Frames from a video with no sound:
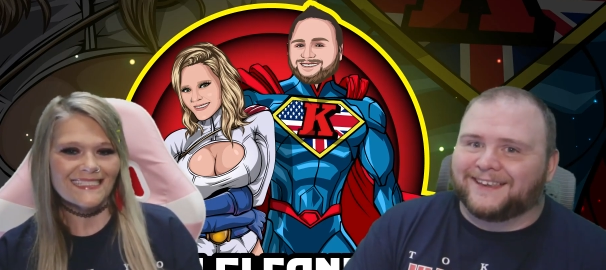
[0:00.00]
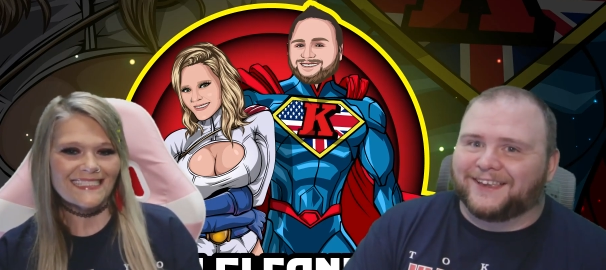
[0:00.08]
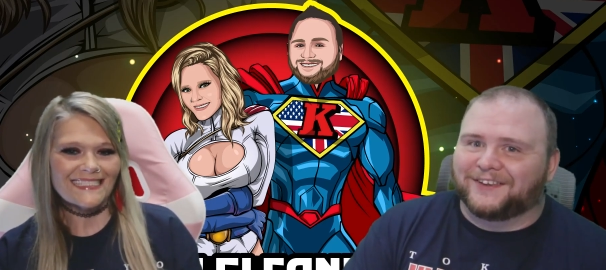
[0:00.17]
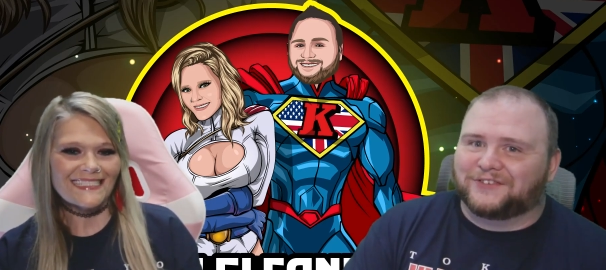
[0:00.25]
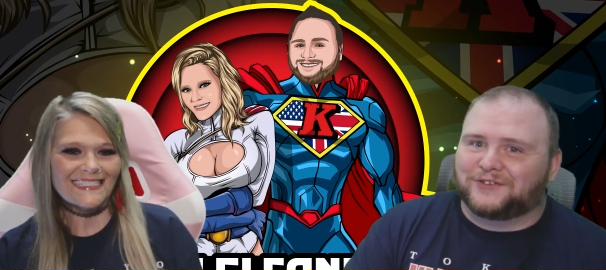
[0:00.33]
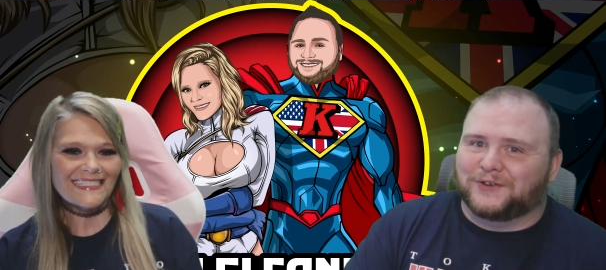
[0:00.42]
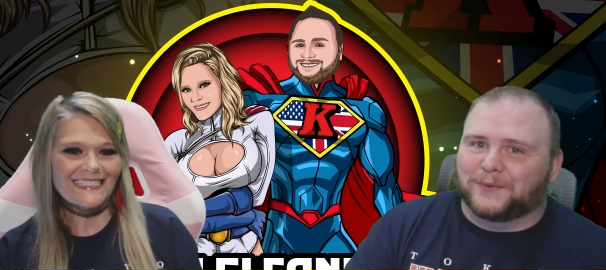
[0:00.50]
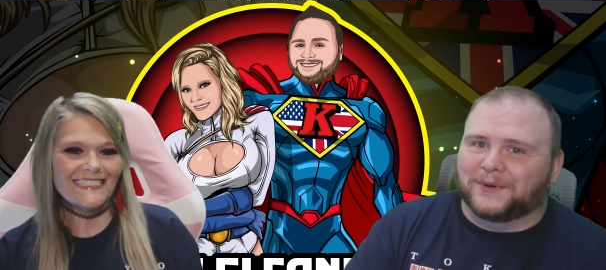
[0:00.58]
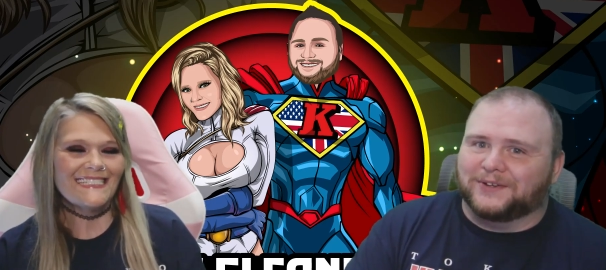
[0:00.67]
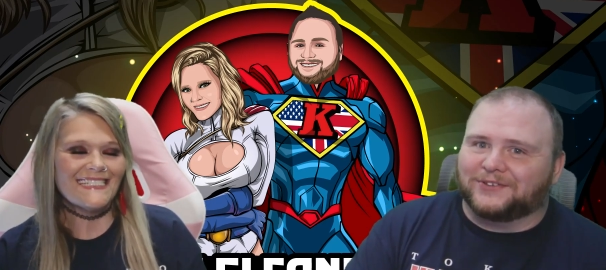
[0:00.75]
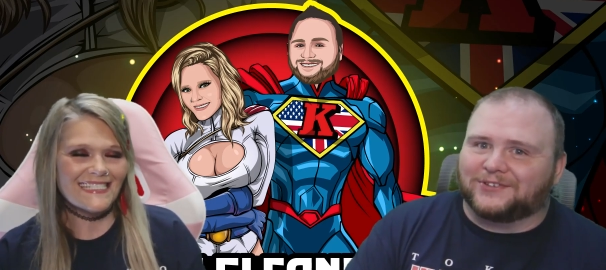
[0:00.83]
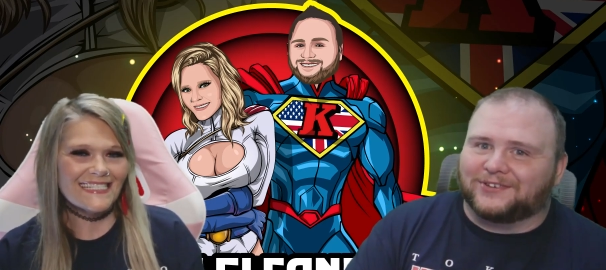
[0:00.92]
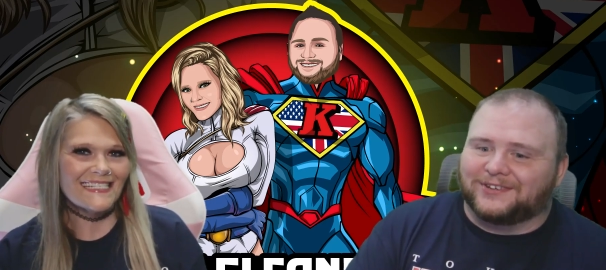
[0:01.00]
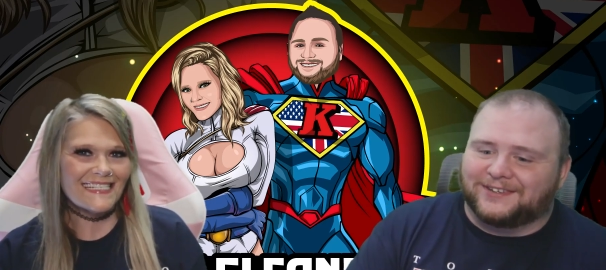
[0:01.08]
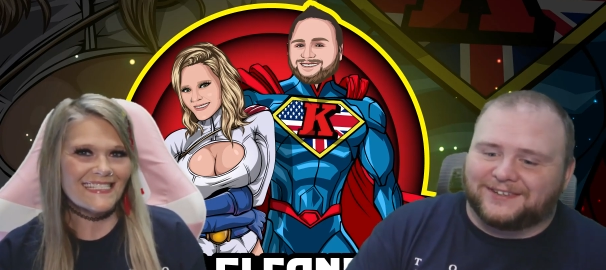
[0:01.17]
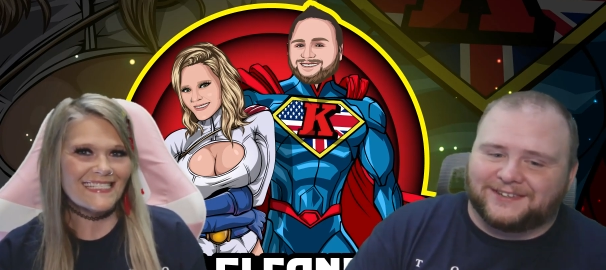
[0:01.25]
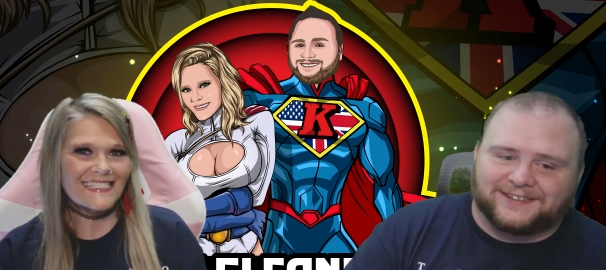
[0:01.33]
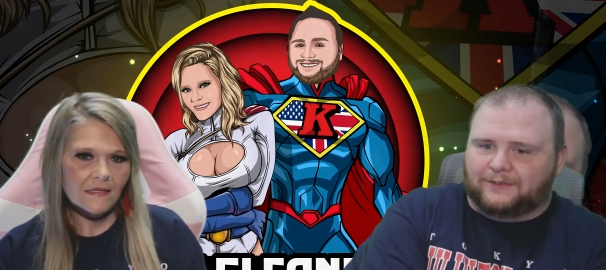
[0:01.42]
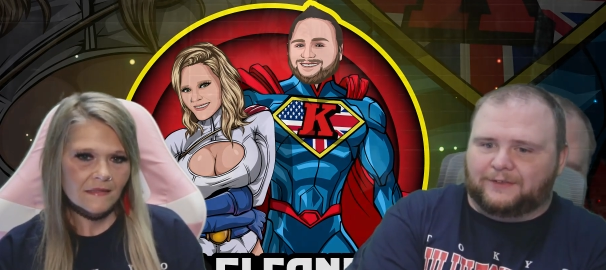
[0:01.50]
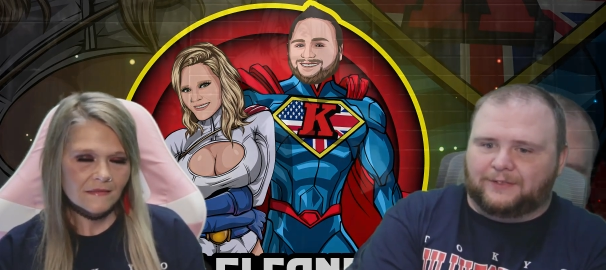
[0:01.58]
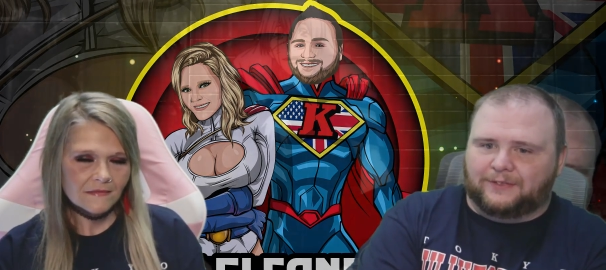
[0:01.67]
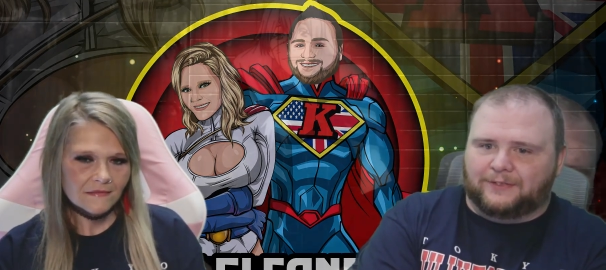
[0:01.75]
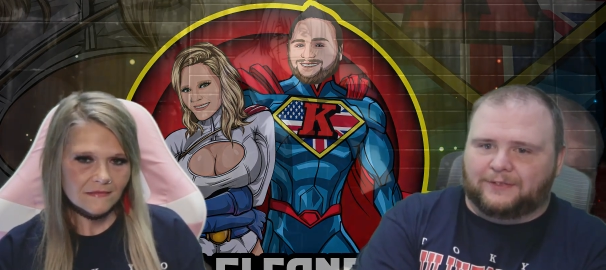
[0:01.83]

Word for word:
Speaker 1: Let's do it. Let's do this. You did